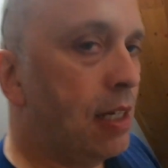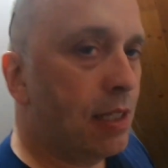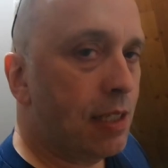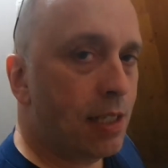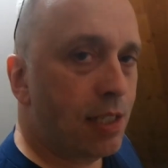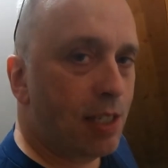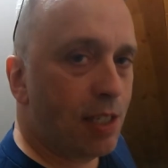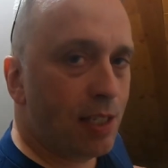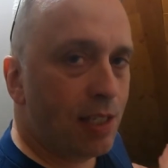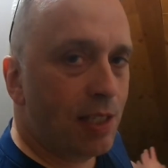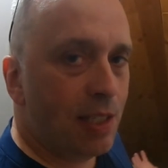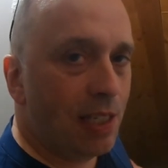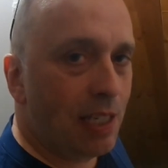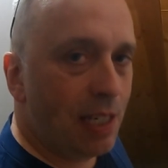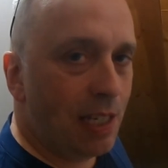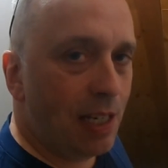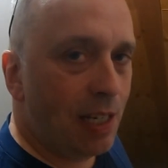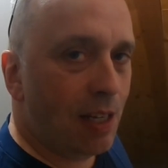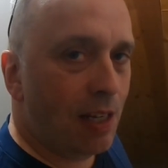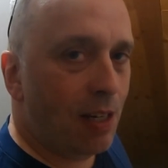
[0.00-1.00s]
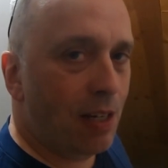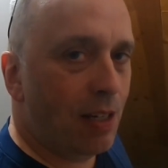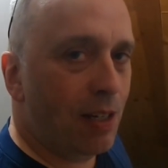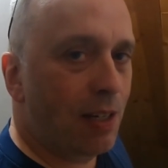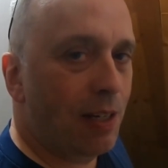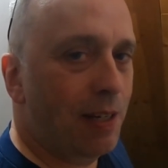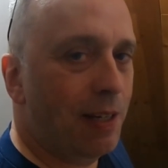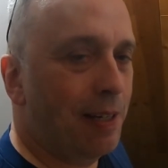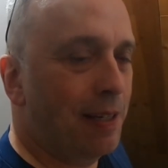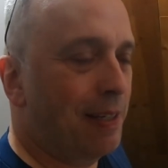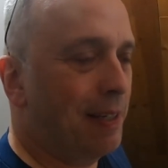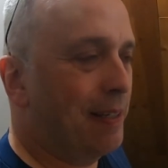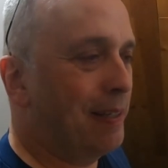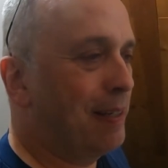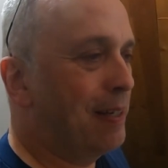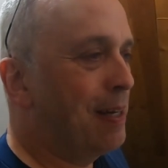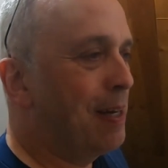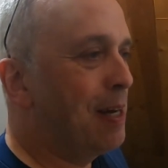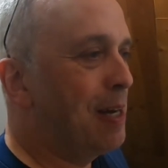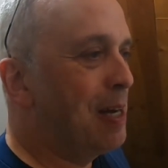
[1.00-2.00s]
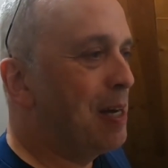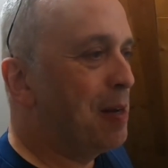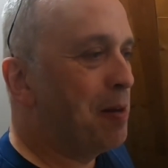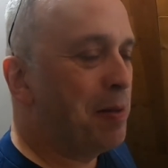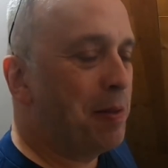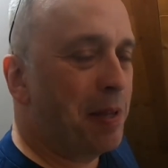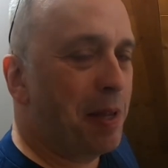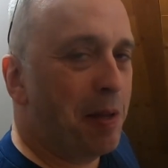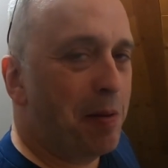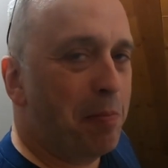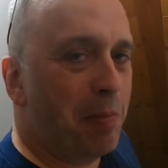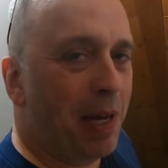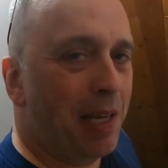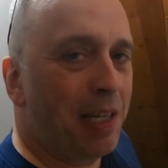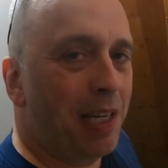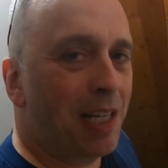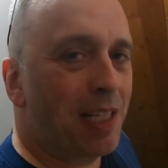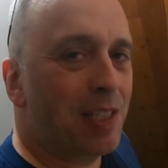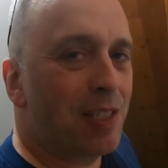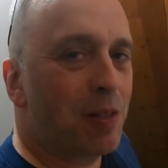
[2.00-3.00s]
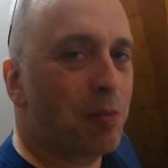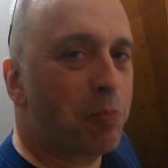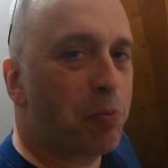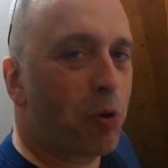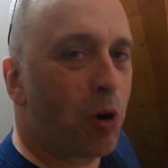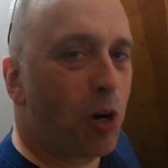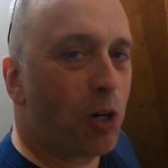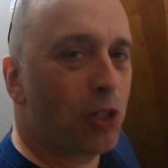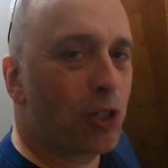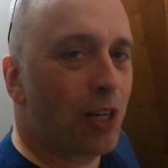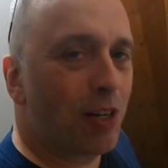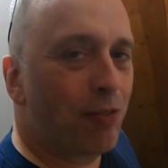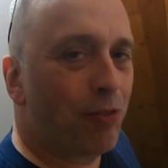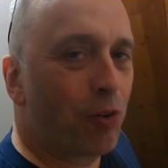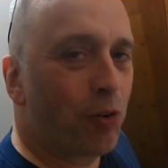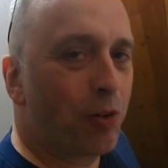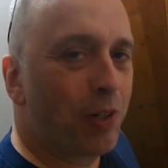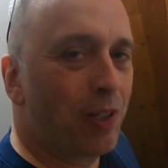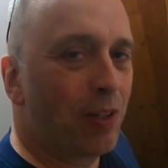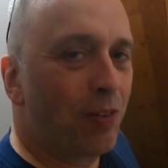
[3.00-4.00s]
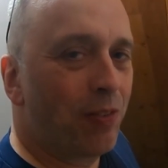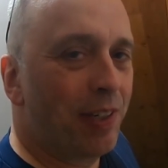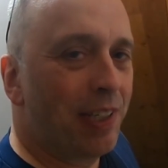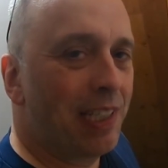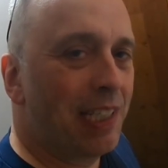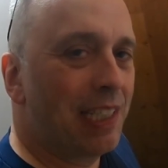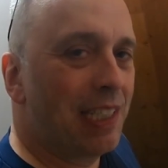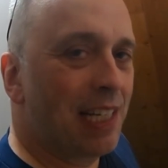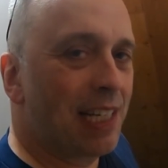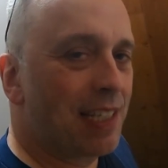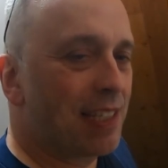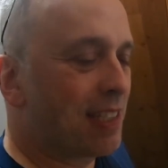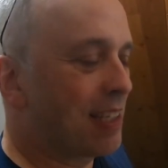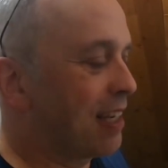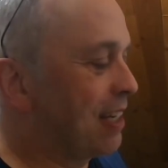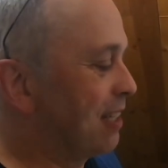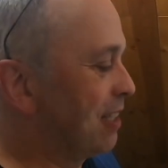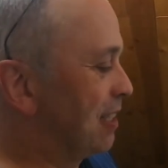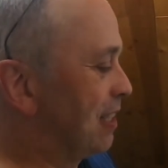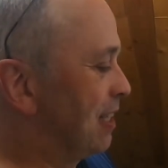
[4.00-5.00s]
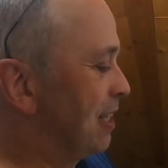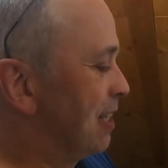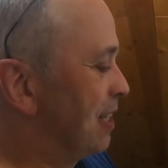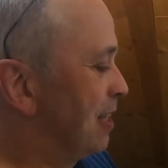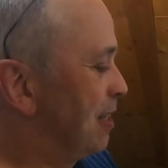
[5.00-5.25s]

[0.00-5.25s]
this is the, my next year project for renovating that side.